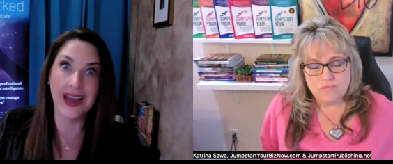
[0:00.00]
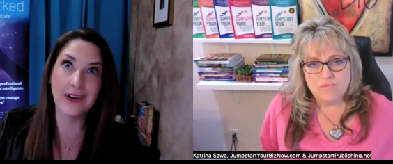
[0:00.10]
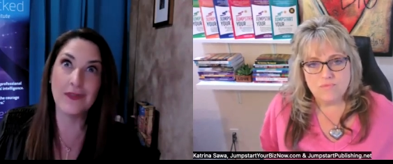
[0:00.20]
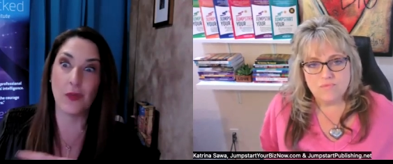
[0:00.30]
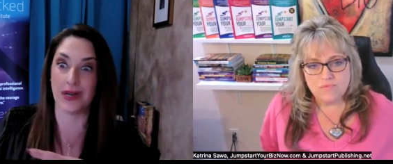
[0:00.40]
Speaker 1: i
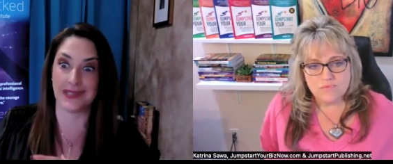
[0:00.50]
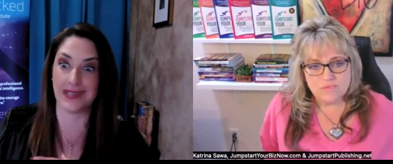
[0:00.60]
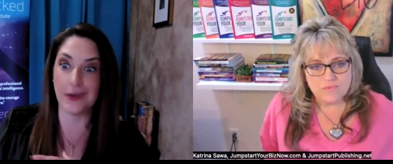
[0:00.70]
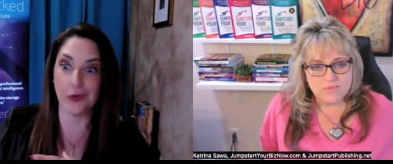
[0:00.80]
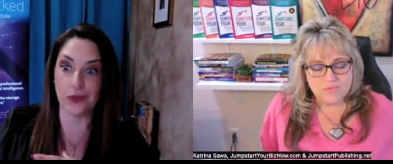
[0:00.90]
don't even want to
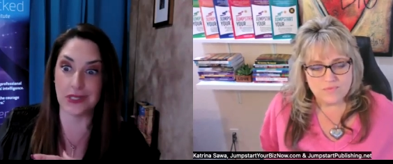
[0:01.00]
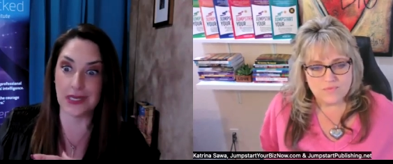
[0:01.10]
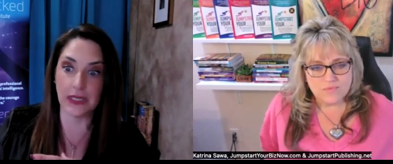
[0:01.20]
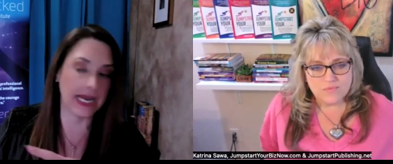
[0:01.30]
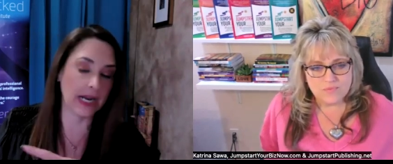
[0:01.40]
say a new
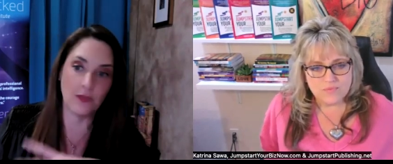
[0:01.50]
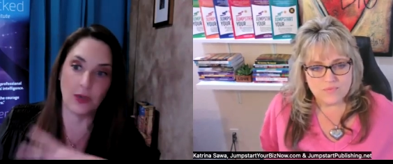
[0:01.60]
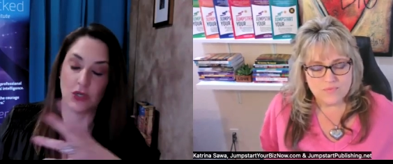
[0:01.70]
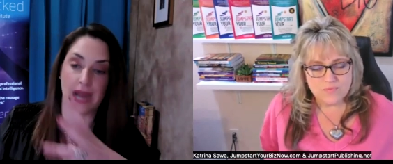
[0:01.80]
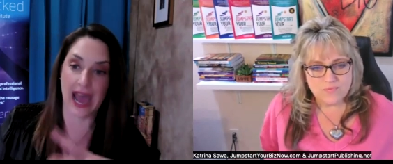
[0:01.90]
ceiling i don't even
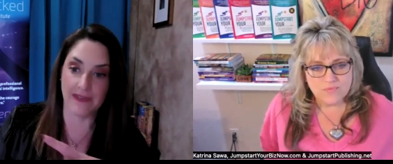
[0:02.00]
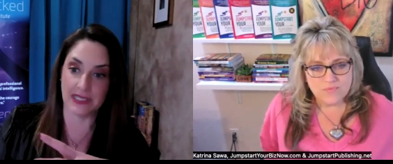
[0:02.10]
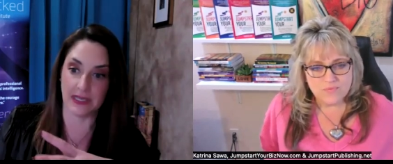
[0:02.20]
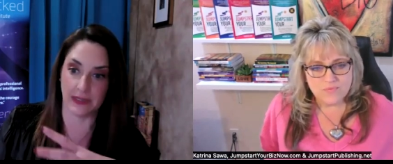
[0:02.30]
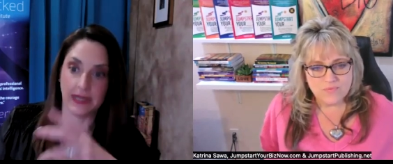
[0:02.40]
want you to have a
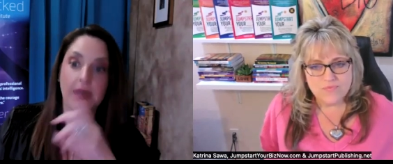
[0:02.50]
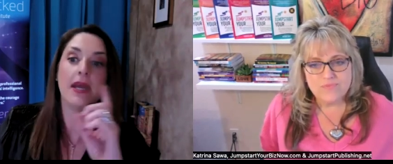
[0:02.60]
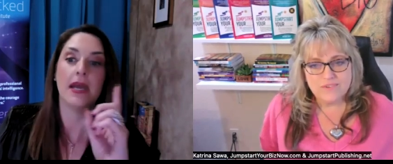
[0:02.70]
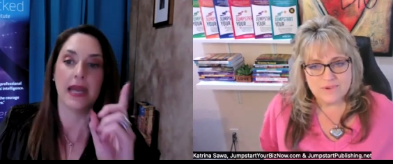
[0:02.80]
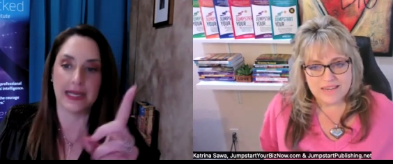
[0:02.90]
ceiling
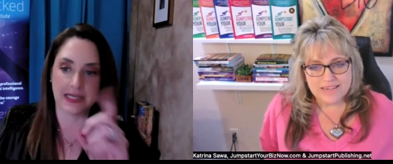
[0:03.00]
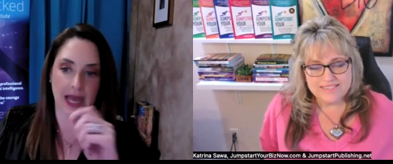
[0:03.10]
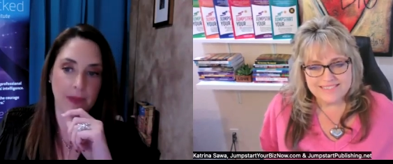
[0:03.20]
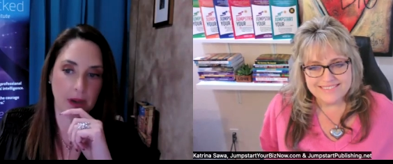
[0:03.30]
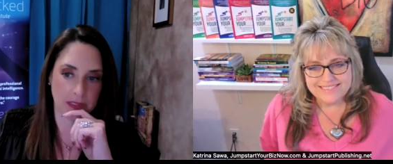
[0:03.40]
right. it's
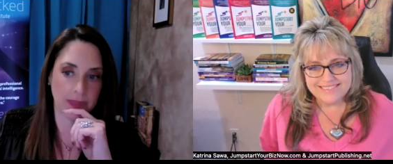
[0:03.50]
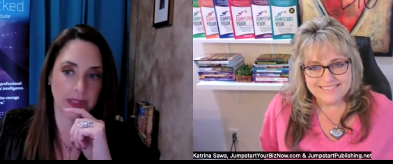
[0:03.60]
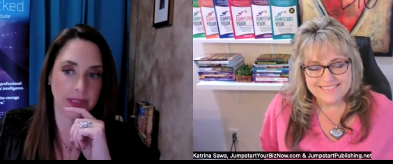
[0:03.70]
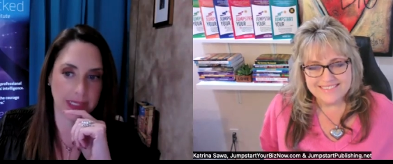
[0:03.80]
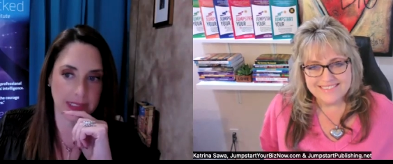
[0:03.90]
that
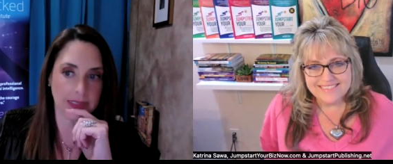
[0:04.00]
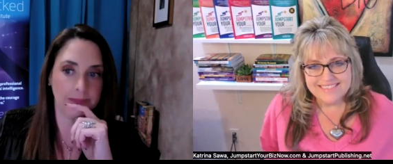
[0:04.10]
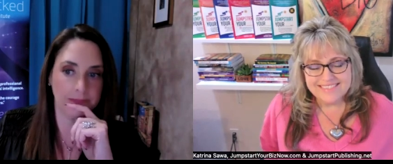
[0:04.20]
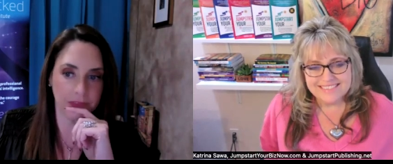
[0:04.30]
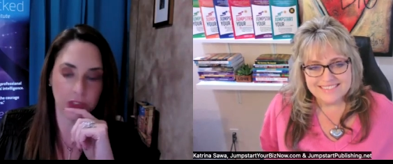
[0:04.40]
possibilities
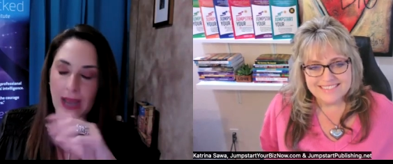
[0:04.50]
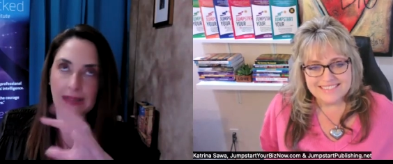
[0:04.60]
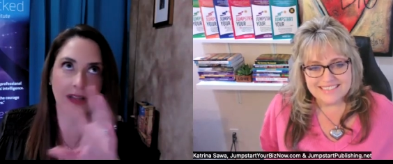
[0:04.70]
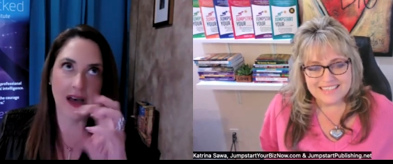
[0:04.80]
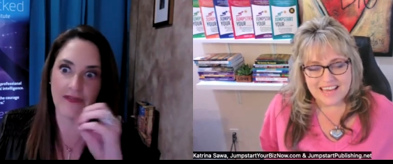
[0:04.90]
so i
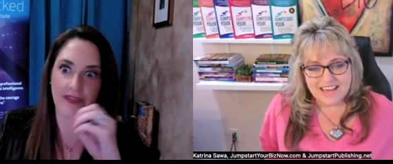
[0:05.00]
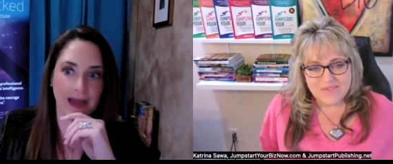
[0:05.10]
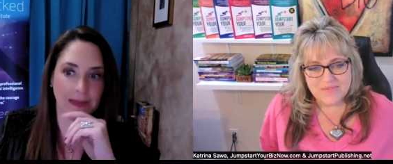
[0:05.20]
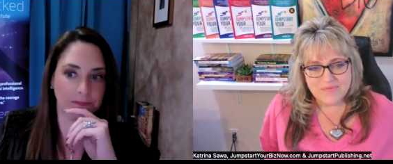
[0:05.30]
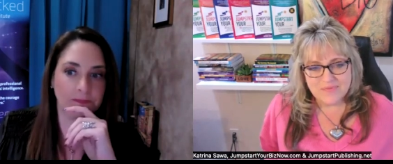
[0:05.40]
love
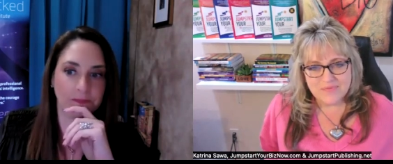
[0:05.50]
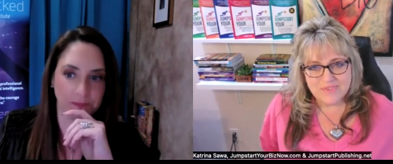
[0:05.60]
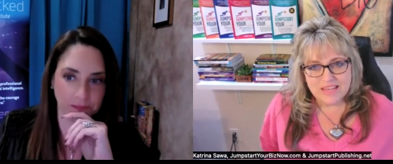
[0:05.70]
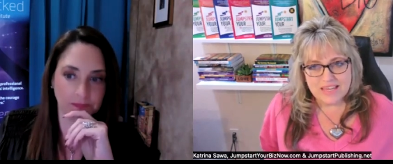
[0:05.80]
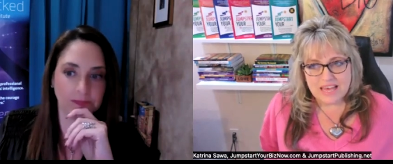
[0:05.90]
that
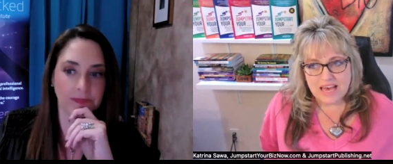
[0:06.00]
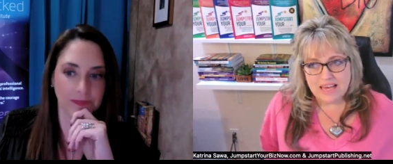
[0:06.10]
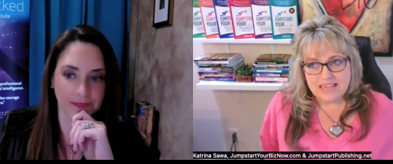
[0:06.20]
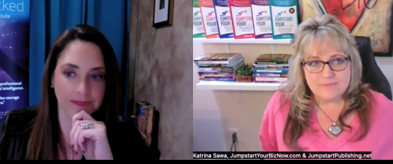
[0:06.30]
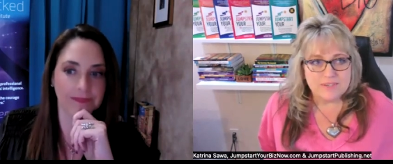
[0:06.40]

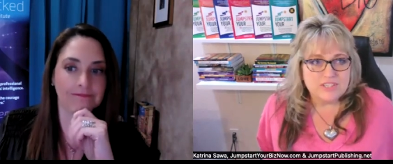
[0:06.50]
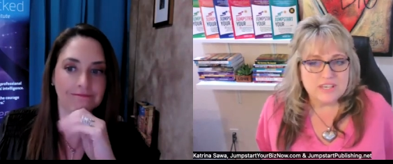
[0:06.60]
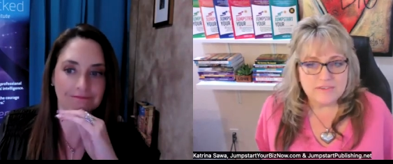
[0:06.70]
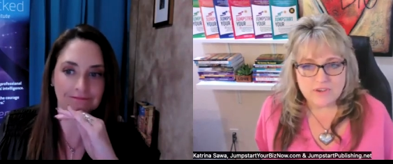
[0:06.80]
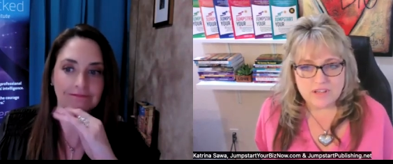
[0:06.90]
Speaker 2: yeah. And
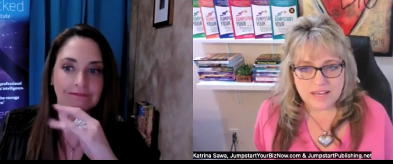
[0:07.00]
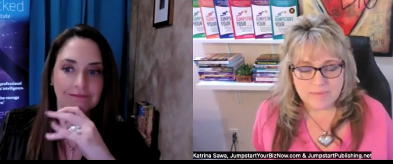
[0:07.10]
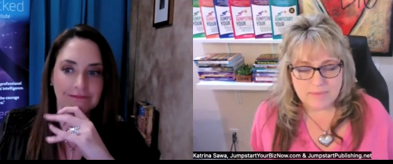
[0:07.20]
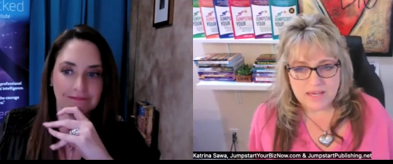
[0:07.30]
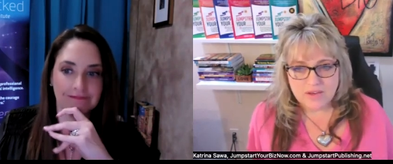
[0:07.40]
especially if you're
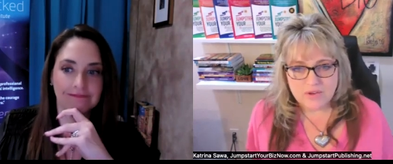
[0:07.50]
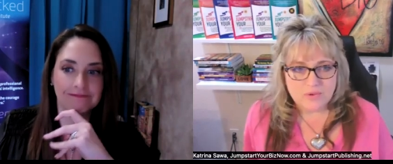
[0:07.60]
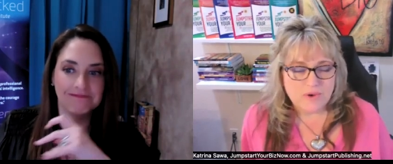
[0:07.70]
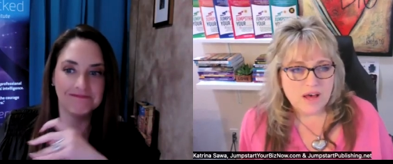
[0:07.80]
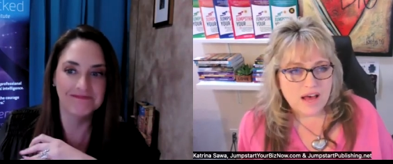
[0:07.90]
like me,
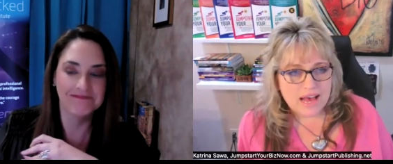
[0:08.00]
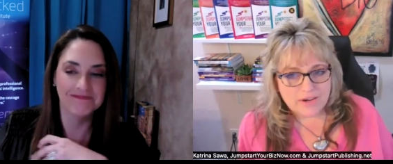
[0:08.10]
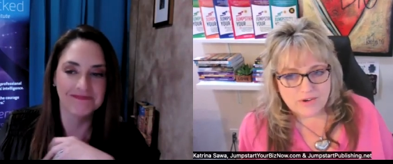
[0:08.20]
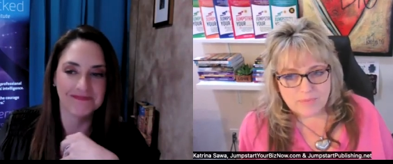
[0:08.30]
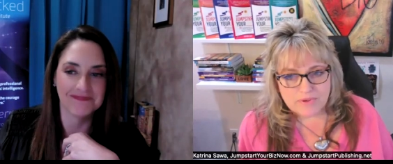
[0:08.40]
who
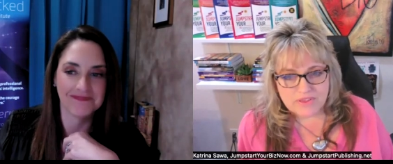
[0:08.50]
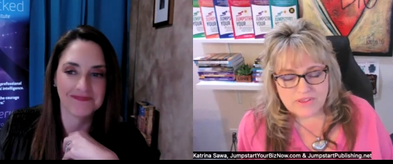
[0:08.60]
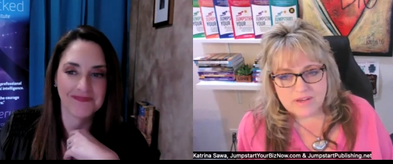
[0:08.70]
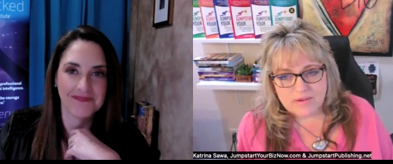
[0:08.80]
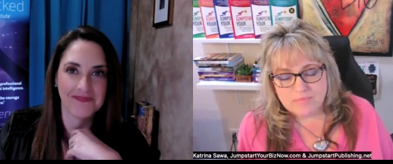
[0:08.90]
I grew up
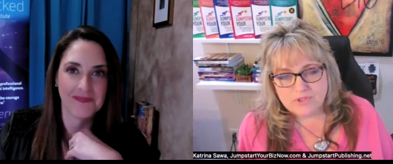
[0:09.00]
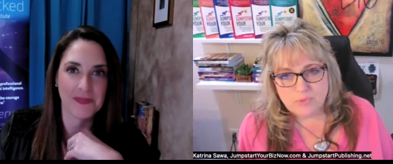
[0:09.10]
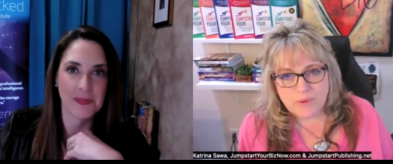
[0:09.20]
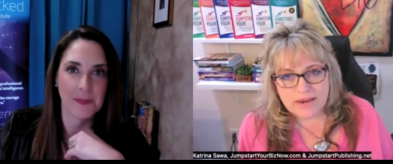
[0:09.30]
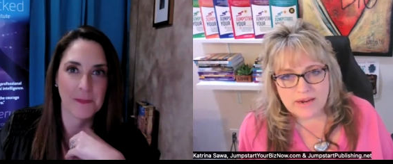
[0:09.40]
with uh,
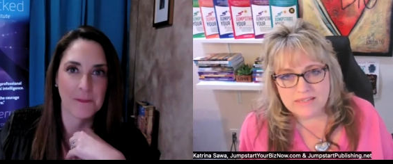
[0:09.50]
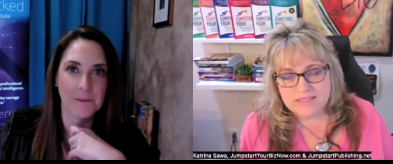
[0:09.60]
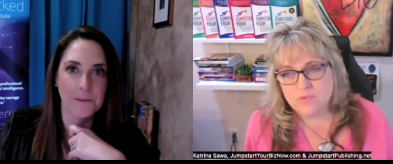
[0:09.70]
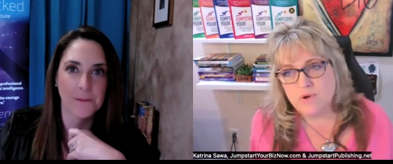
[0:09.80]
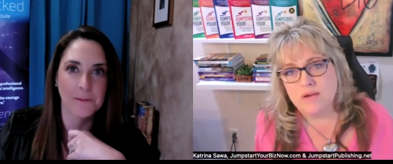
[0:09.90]
two
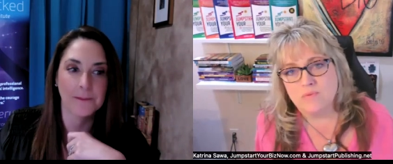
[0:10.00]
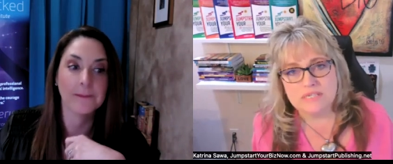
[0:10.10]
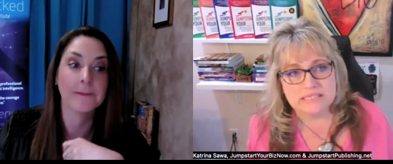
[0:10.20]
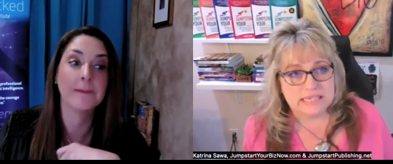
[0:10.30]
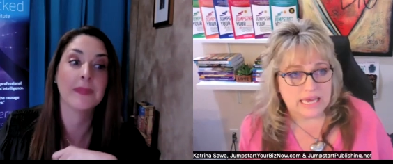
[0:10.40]
parents. One
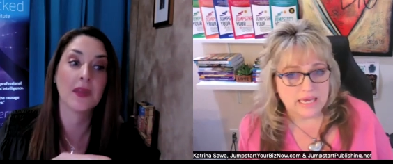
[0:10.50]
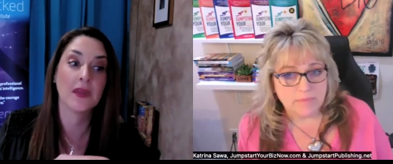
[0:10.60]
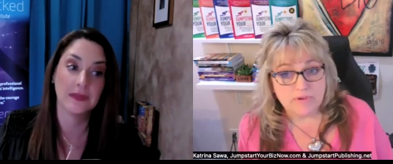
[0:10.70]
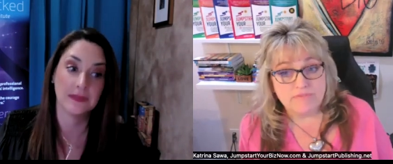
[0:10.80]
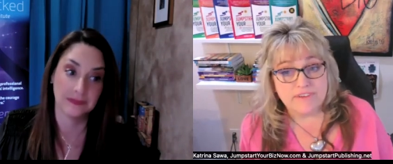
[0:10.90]
was
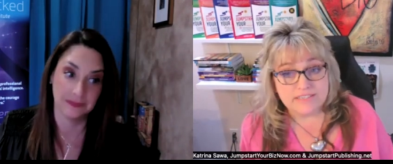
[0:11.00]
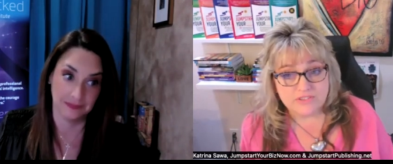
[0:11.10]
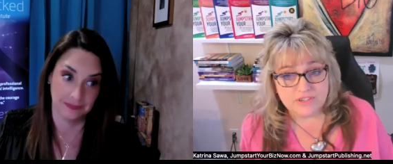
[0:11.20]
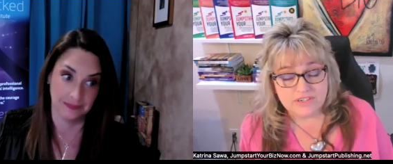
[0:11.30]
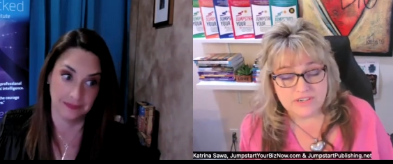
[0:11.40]
a
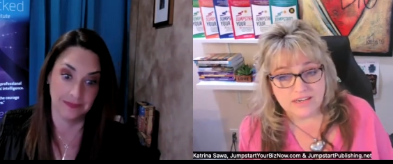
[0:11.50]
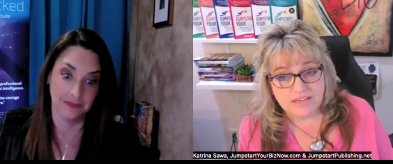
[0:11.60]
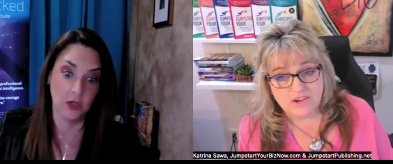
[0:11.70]
professor at a